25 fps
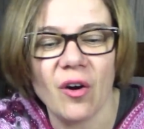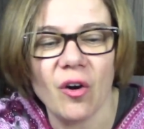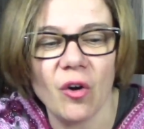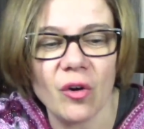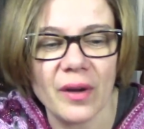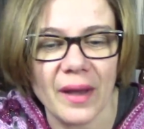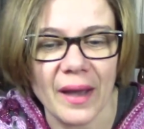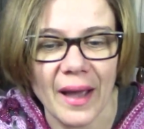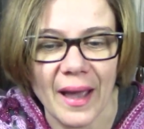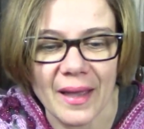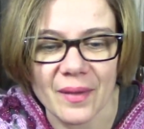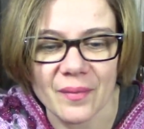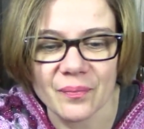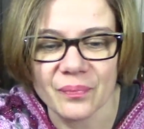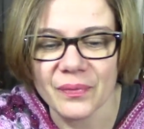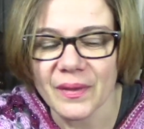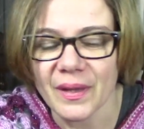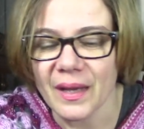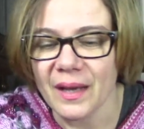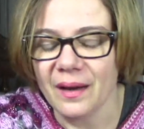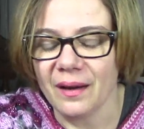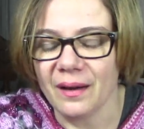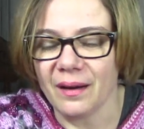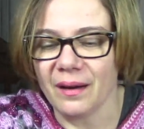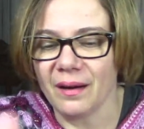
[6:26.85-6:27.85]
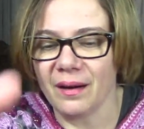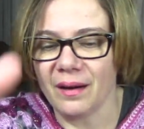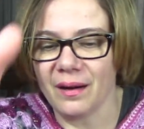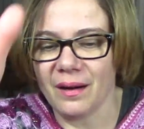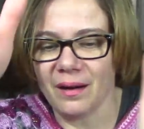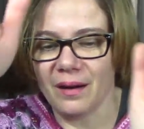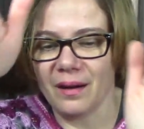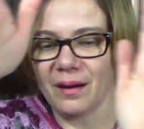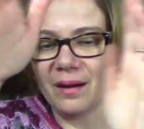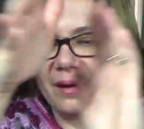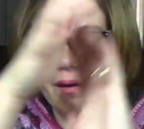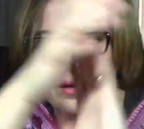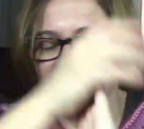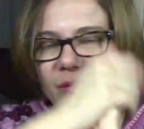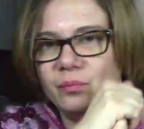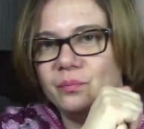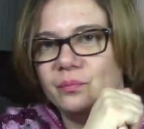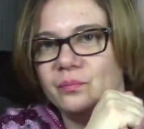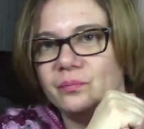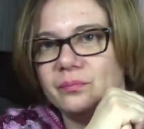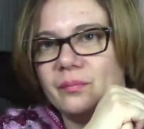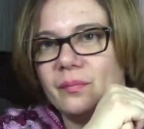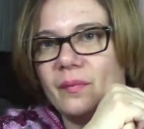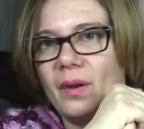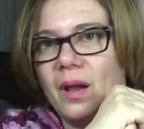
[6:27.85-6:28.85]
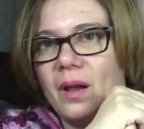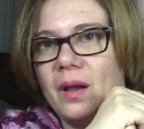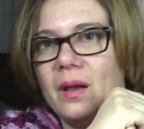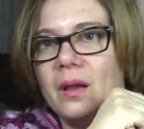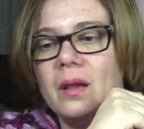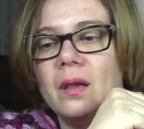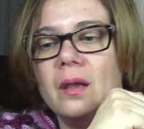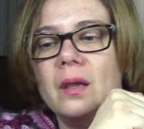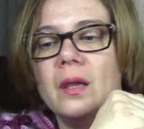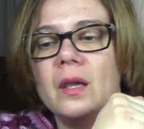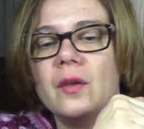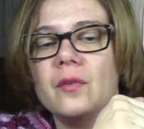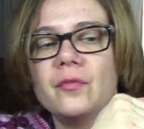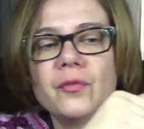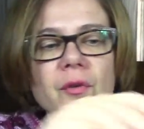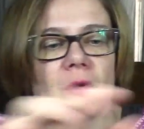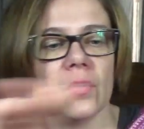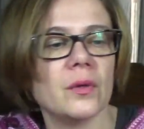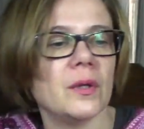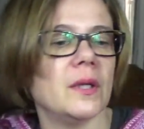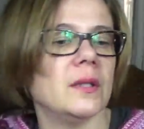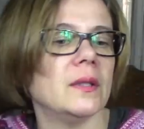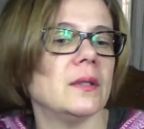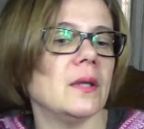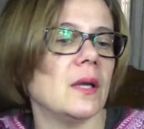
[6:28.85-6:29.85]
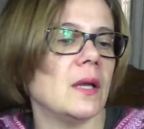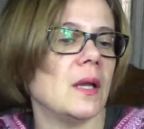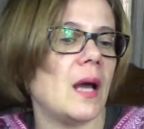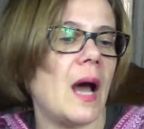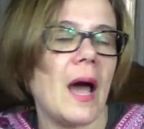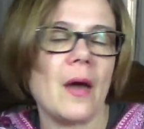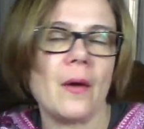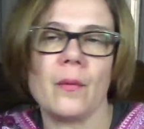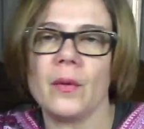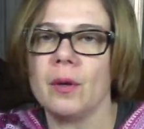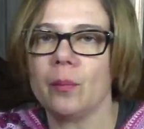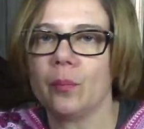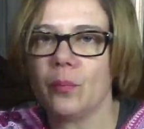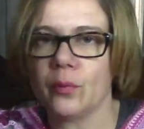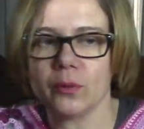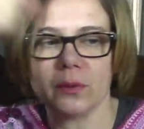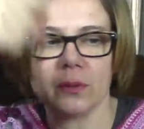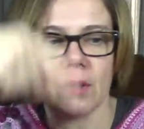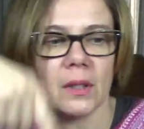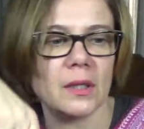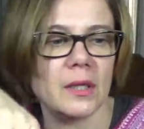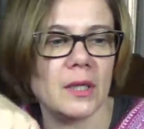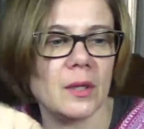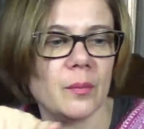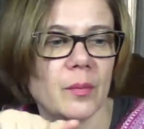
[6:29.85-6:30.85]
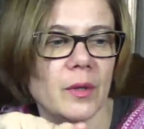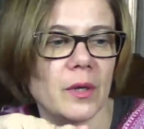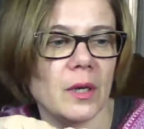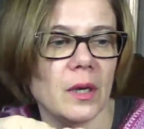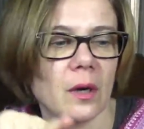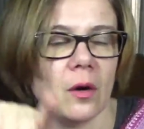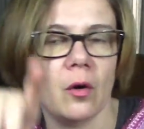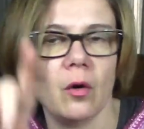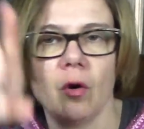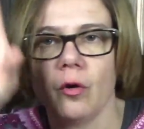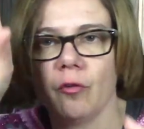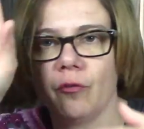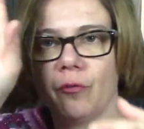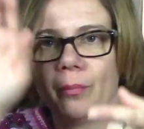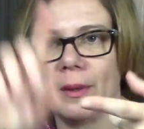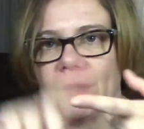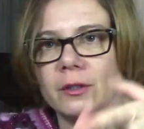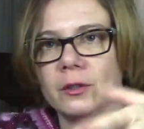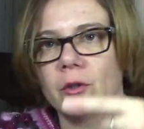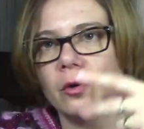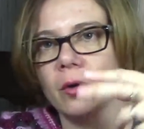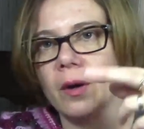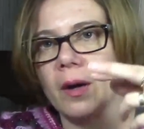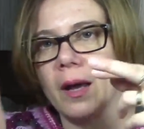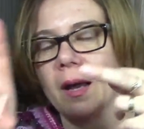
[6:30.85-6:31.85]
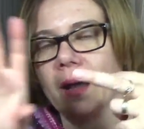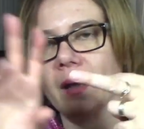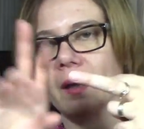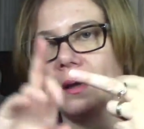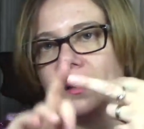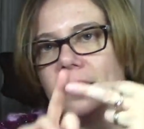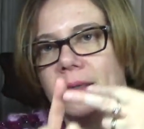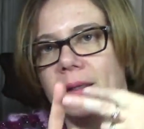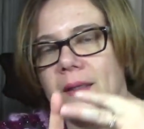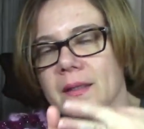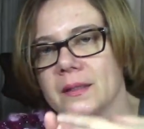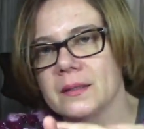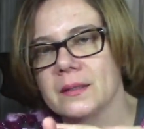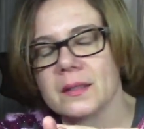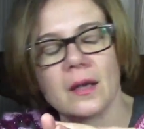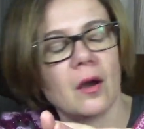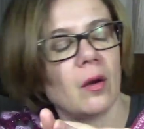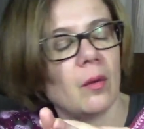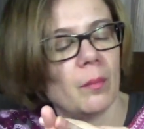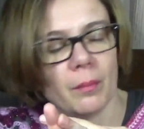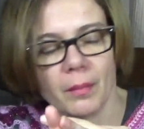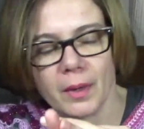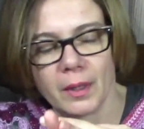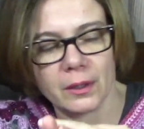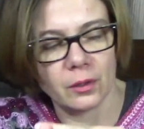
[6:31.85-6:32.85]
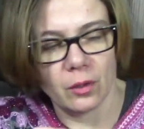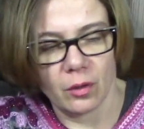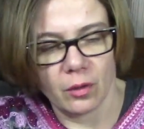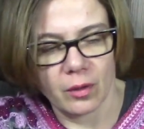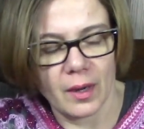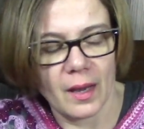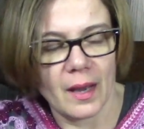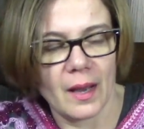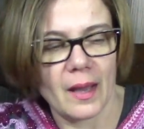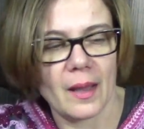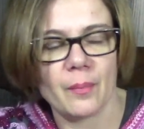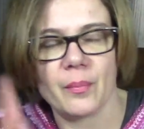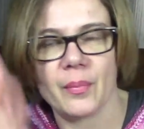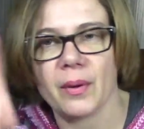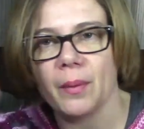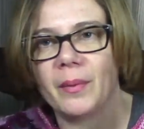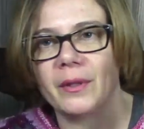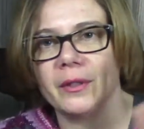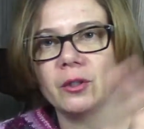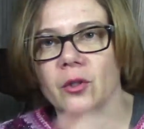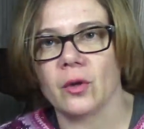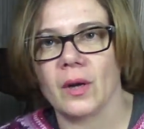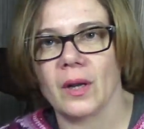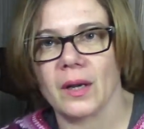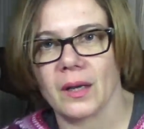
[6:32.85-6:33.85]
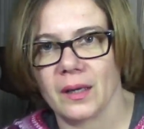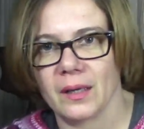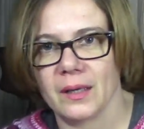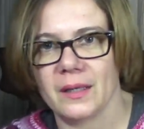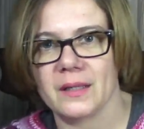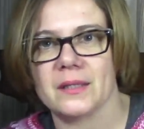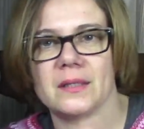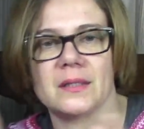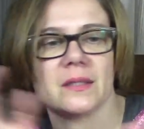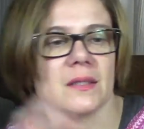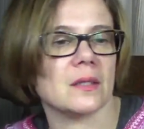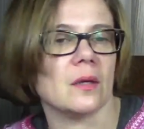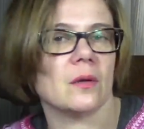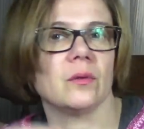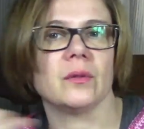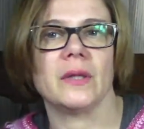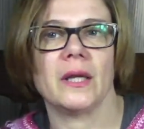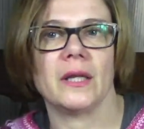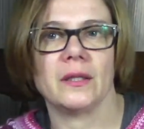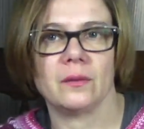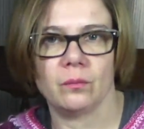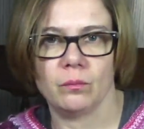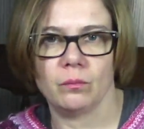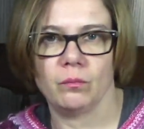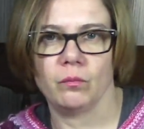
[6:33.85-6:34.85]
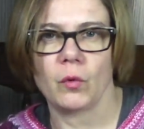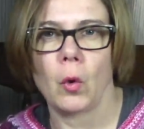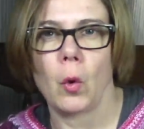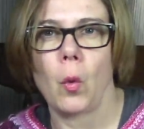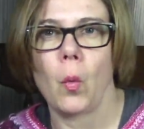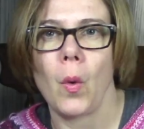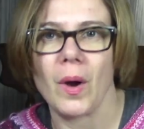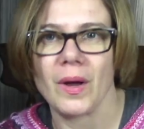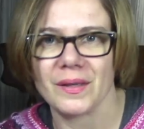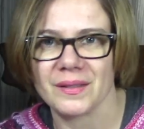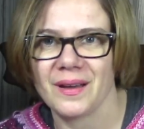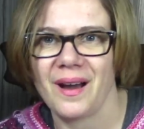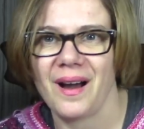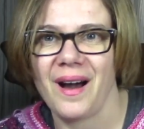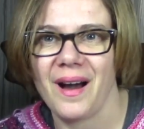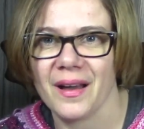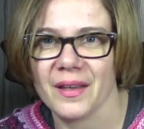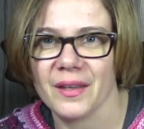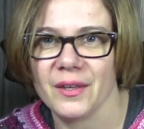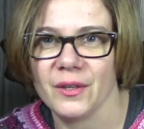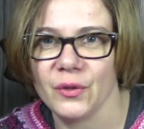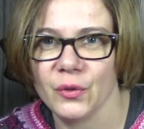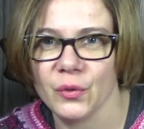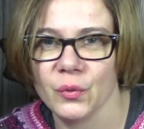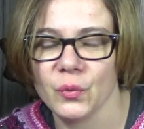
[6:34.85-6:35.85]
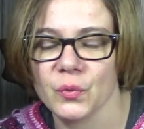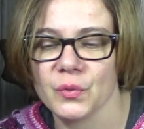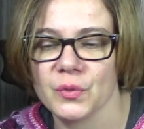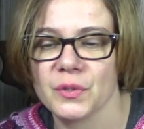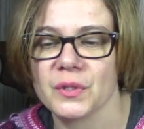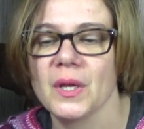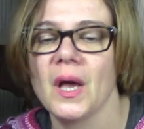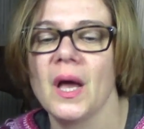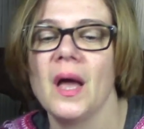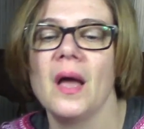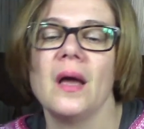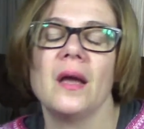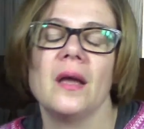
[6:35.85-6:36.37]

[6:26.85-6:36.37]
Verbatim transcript: Okay. Um, if you need, I will put the link below of Madonna Glitz, um, Madonna, a prima donna Glitz, so that what I use.